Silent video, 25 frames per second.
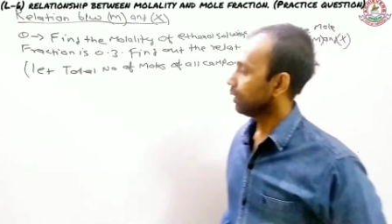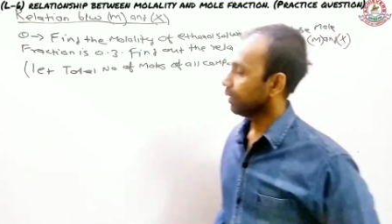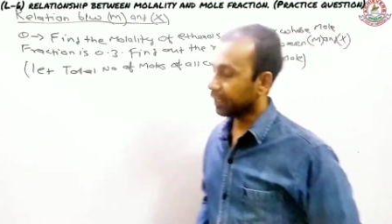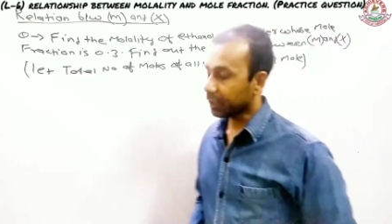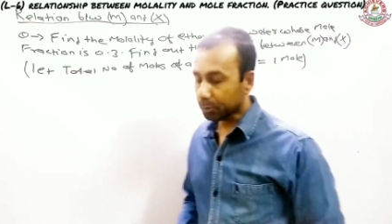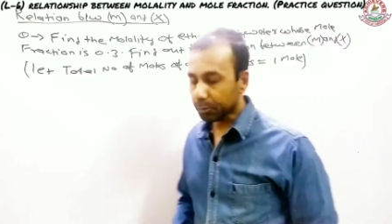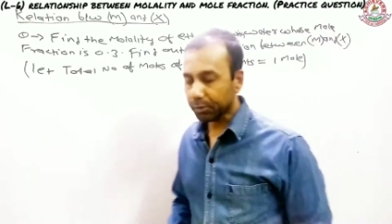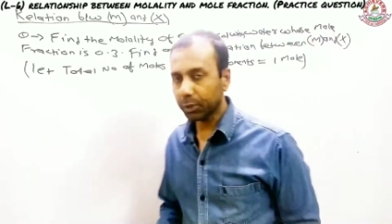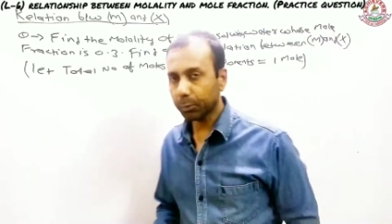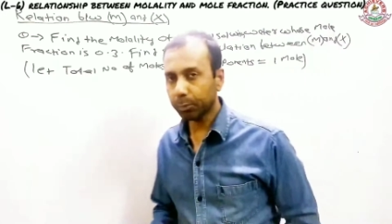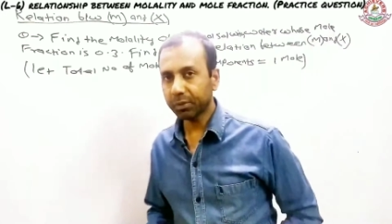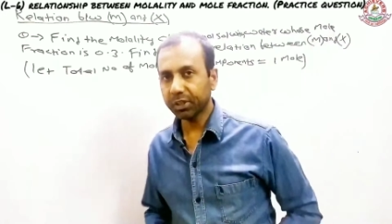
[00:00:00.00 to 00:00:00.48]

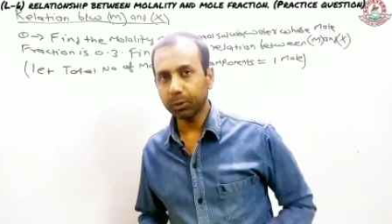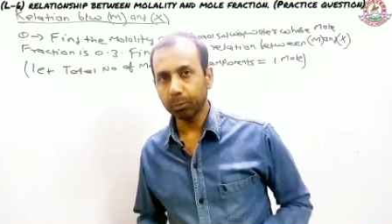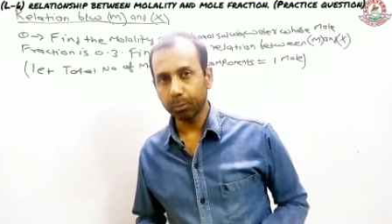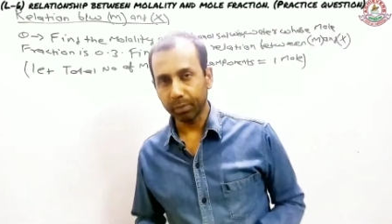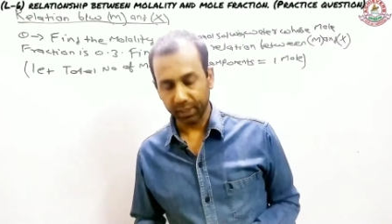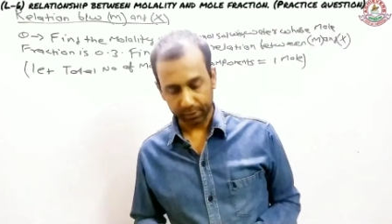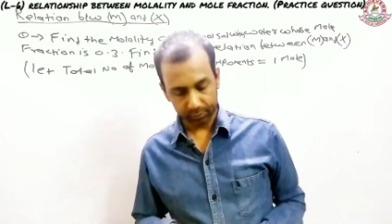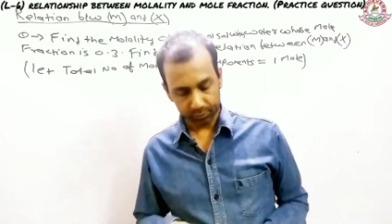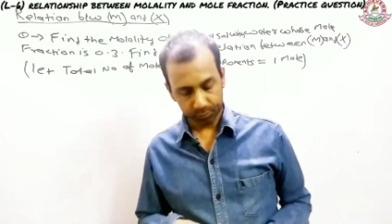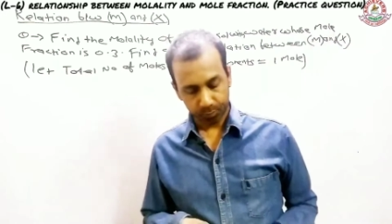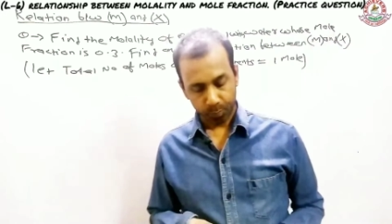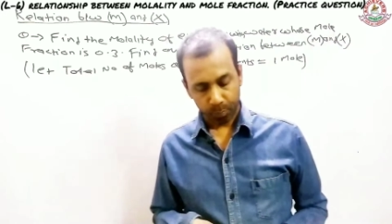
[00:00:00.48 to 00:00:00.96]
Let me repeat
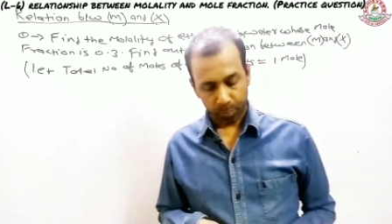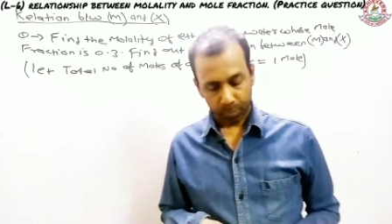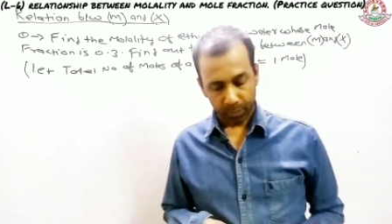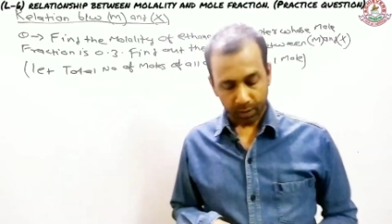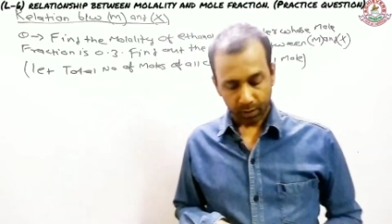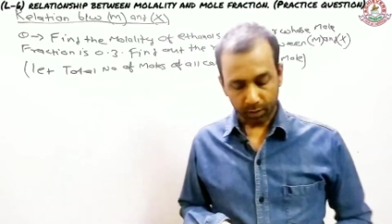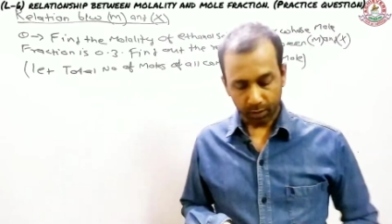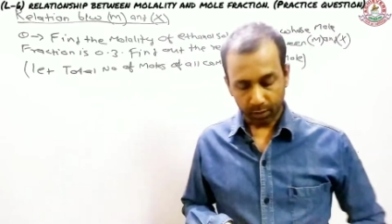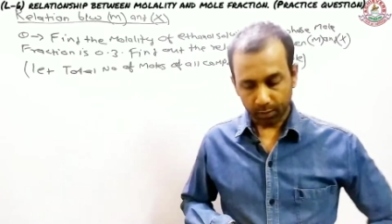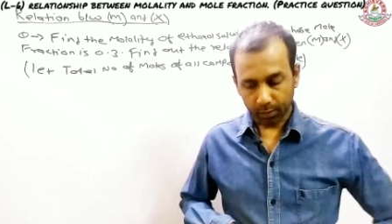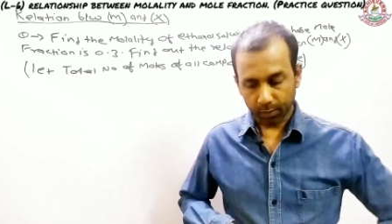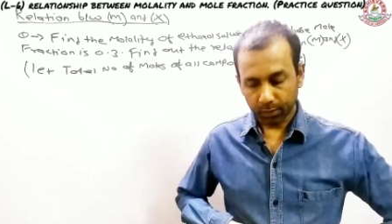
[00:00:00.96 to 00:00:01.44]
back.
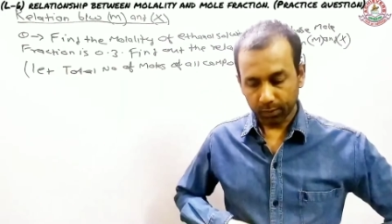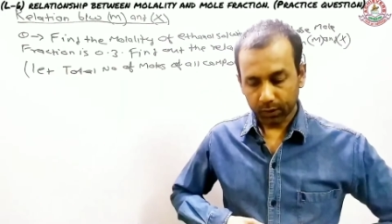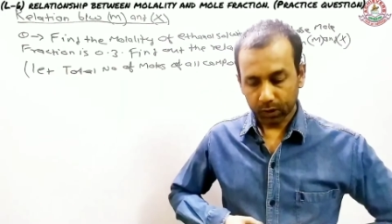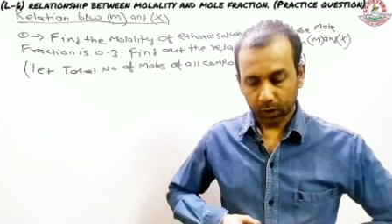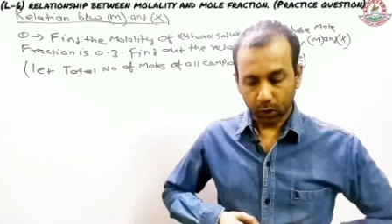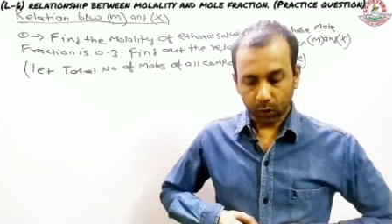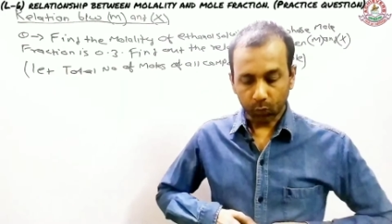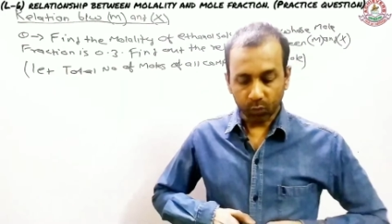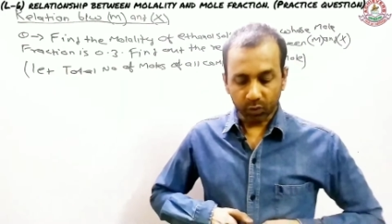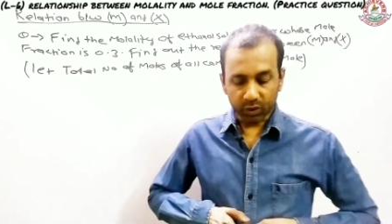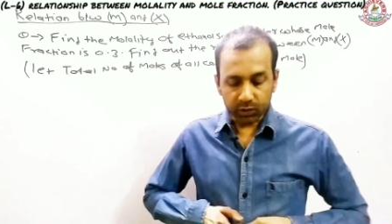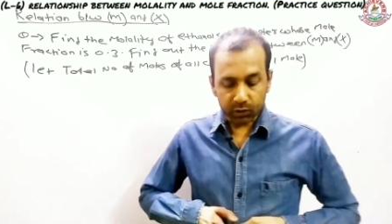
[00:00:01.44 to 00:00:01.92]

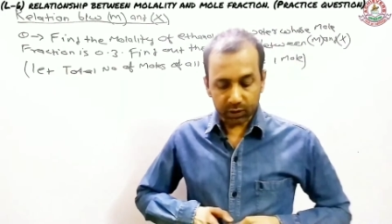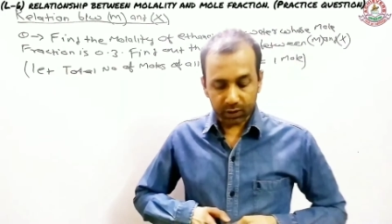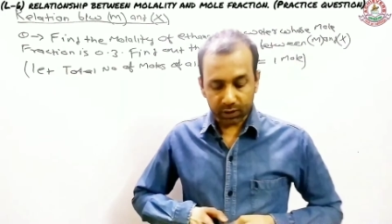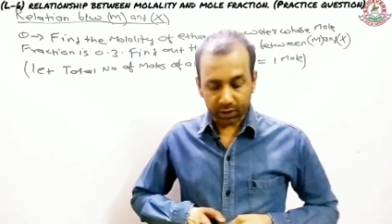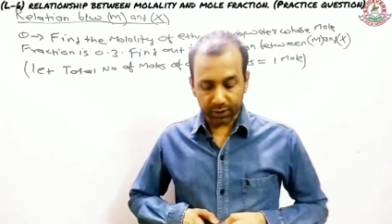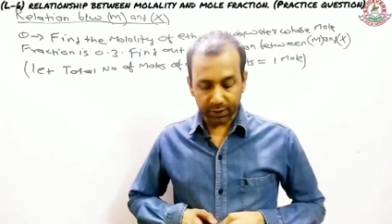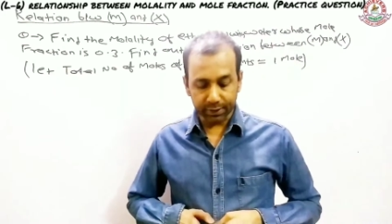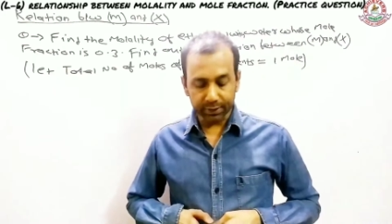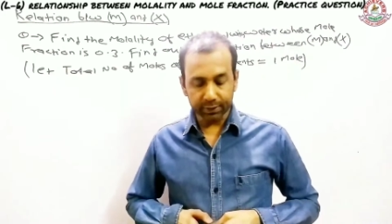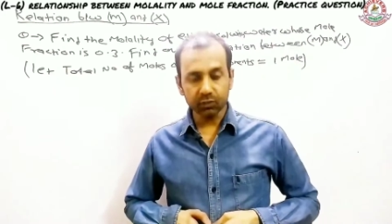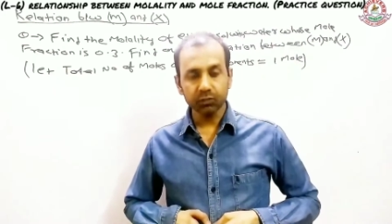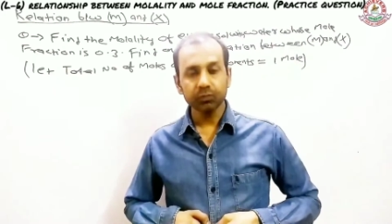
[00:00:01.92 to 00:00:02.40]
The
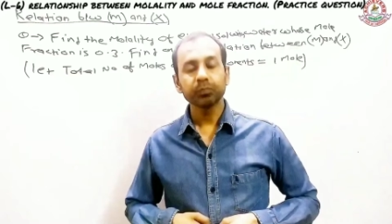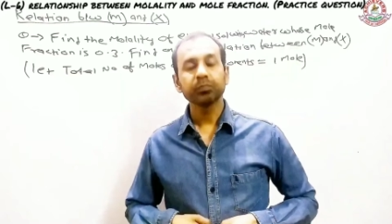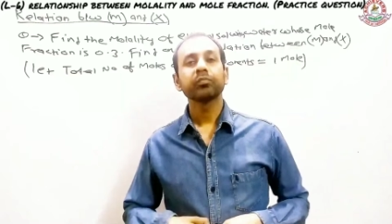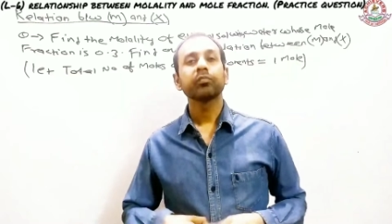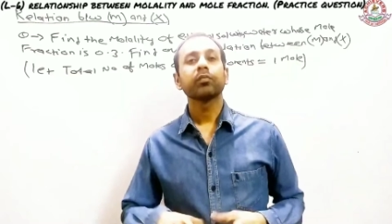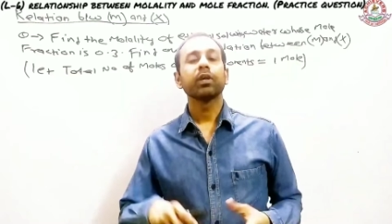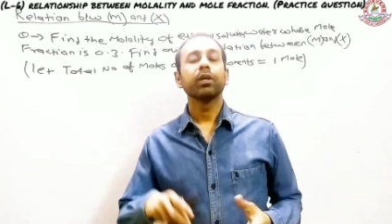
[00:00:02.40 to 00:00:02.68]
question is